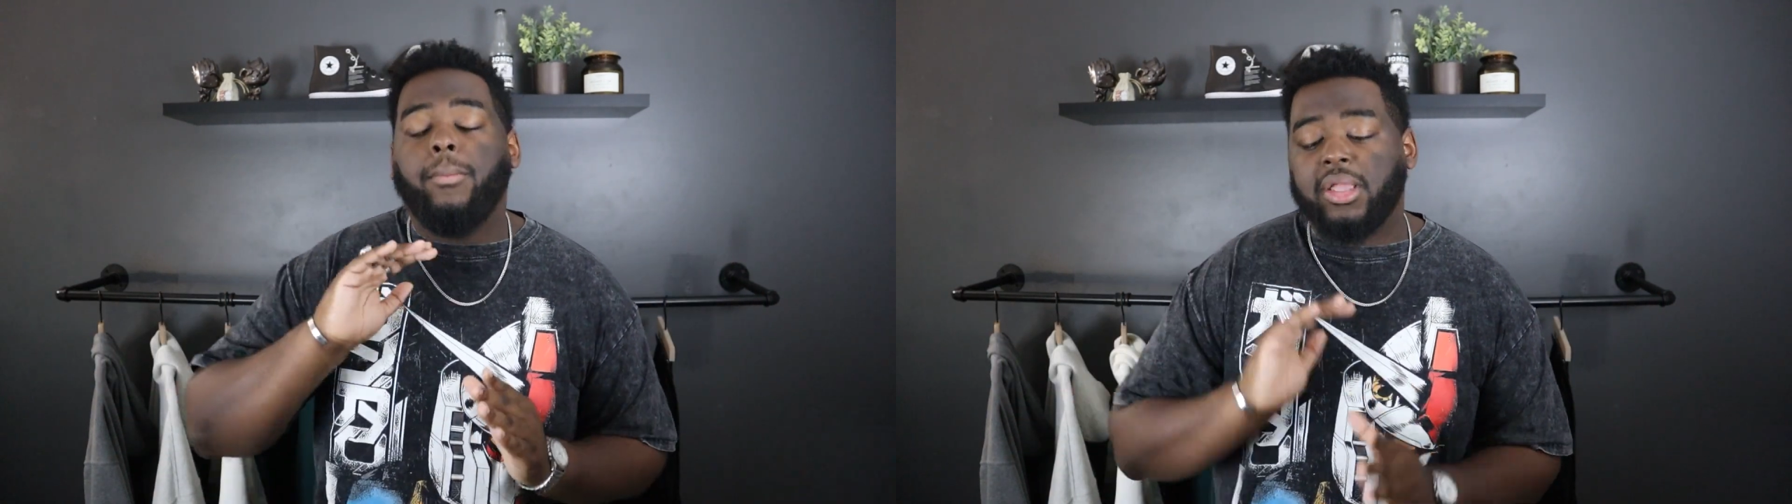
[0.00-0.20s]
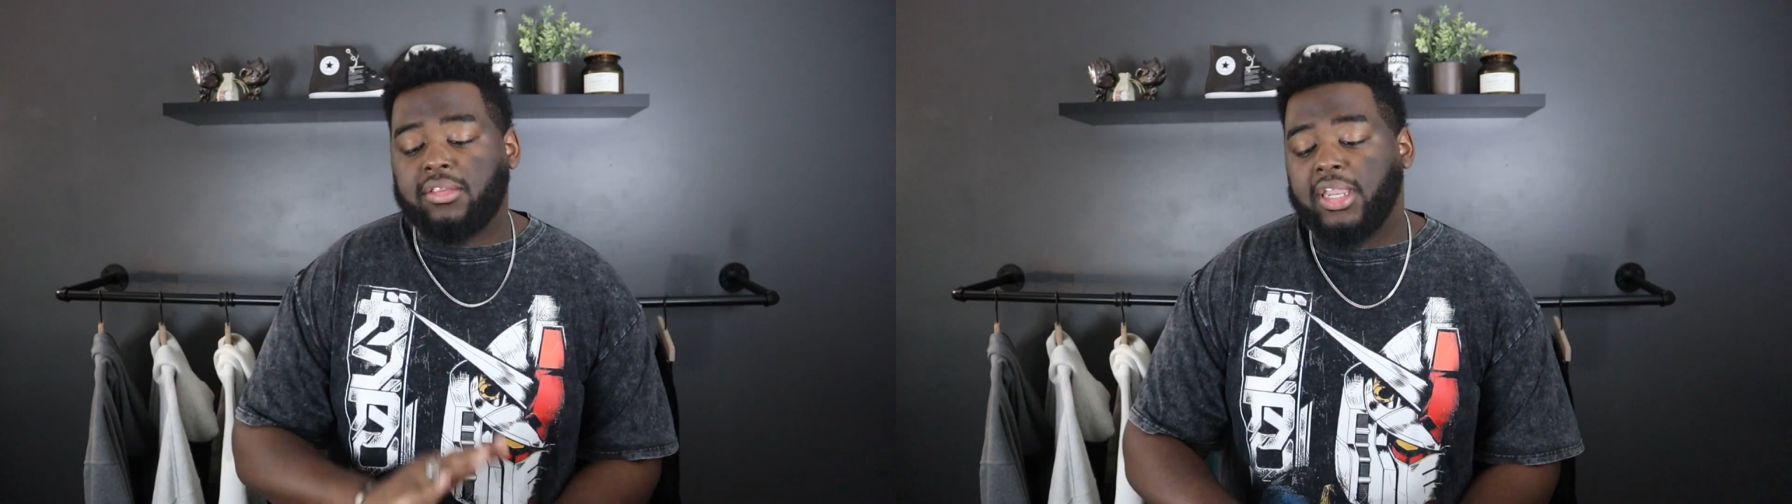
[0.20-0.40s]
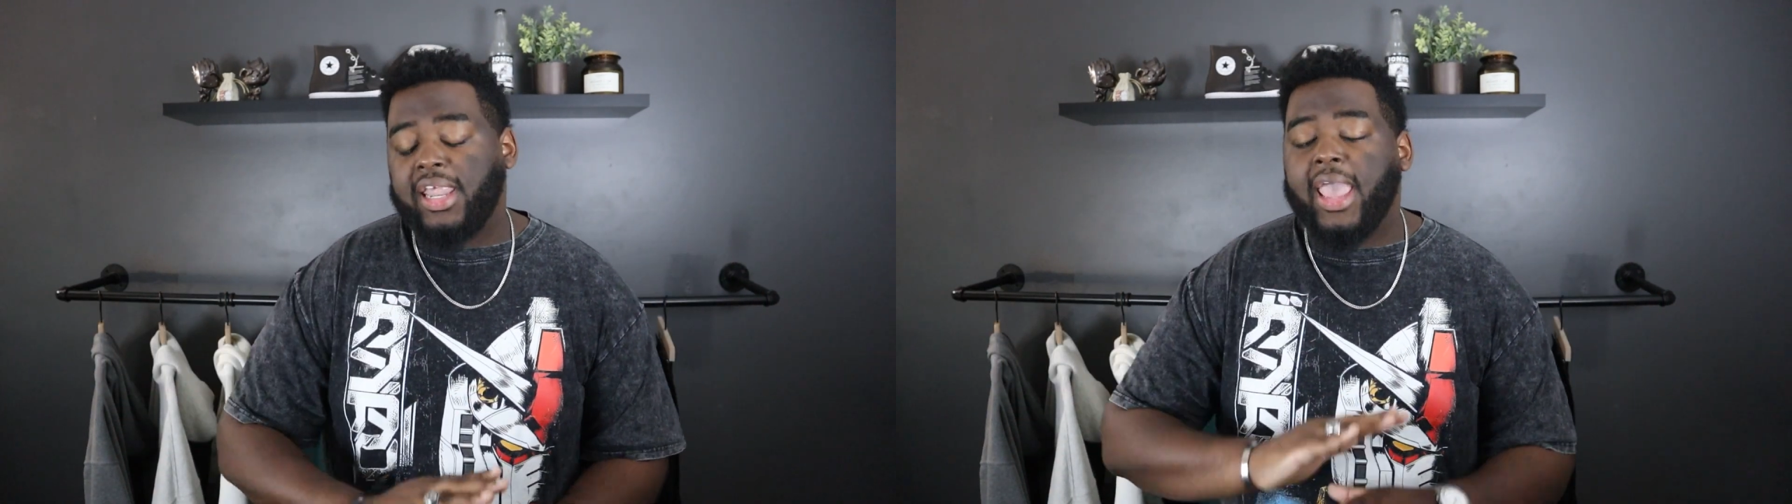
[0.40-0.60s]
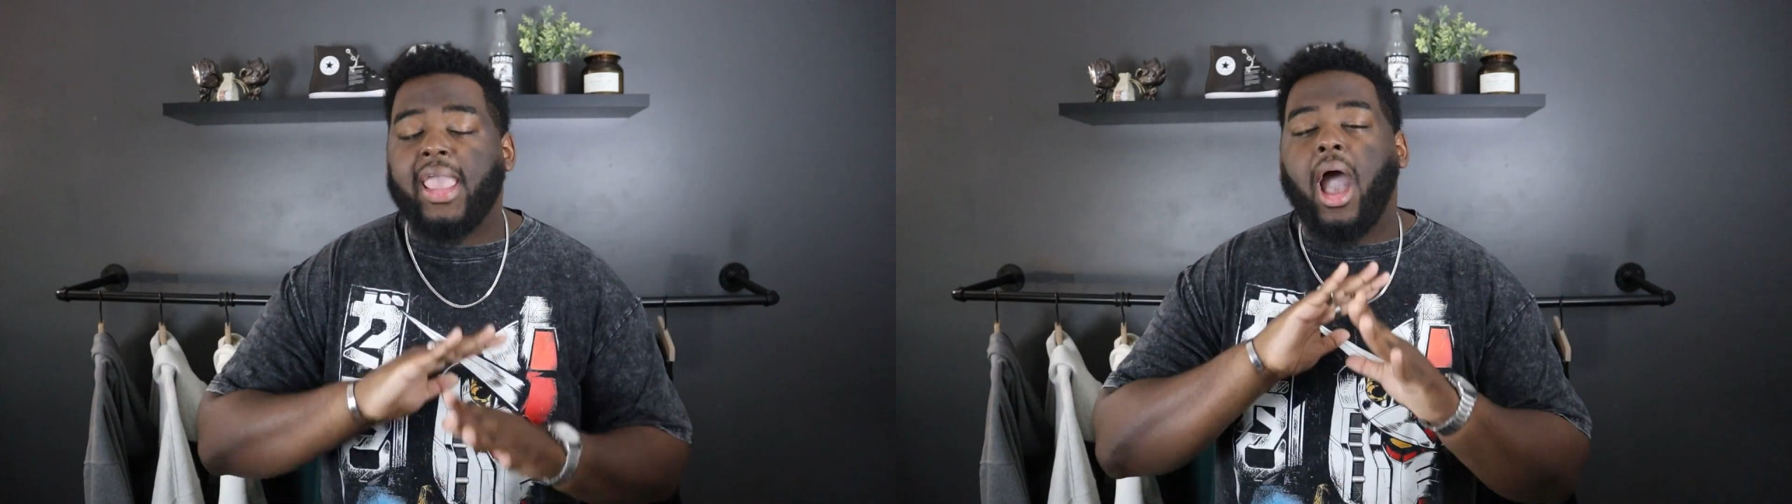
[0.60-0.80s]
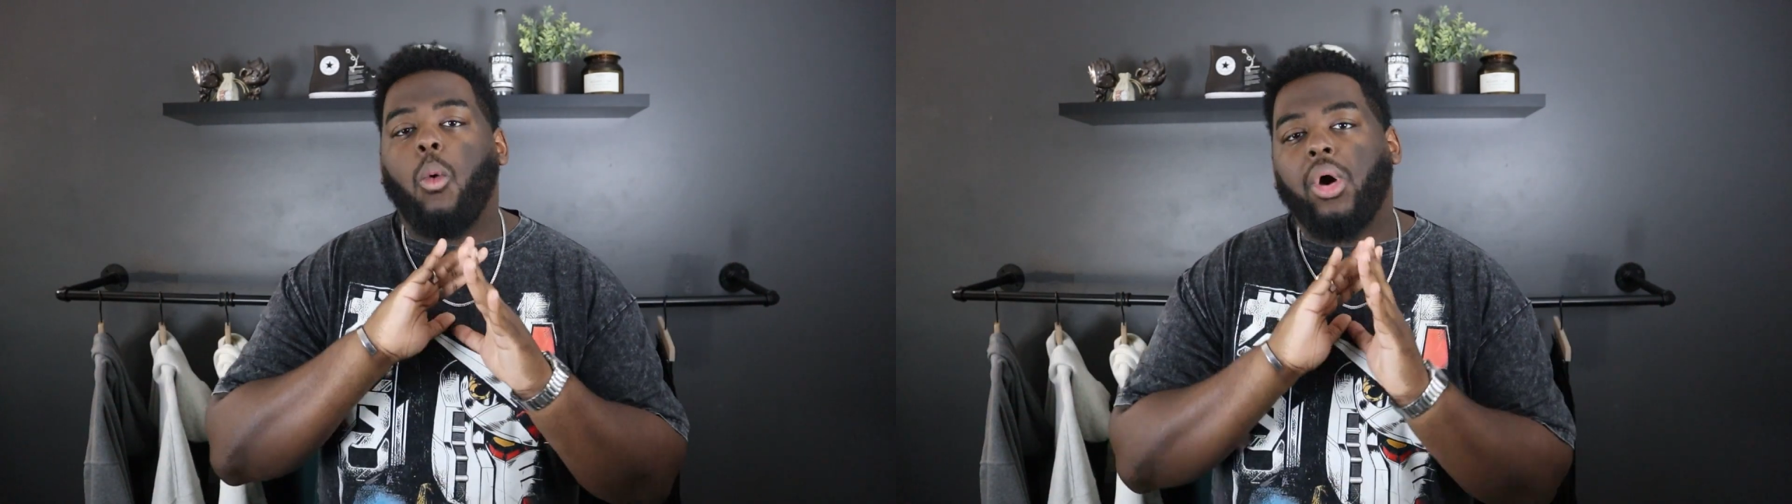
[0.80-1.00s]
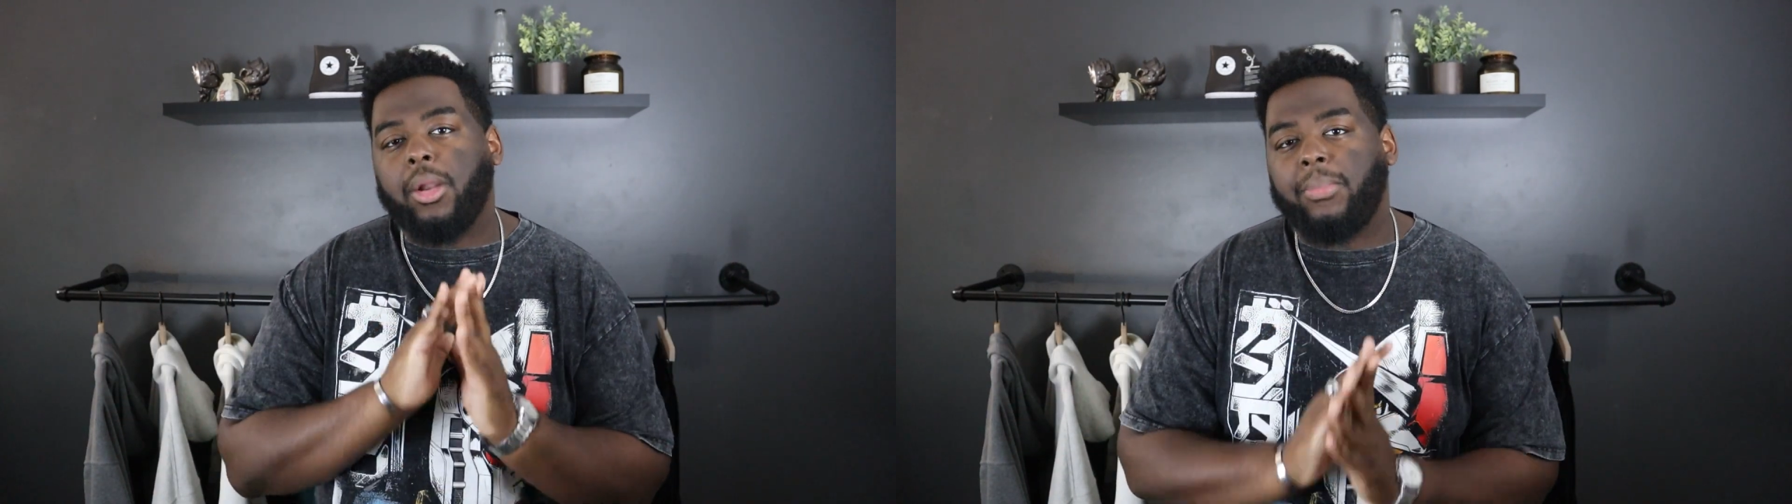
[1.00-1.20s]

But today, I want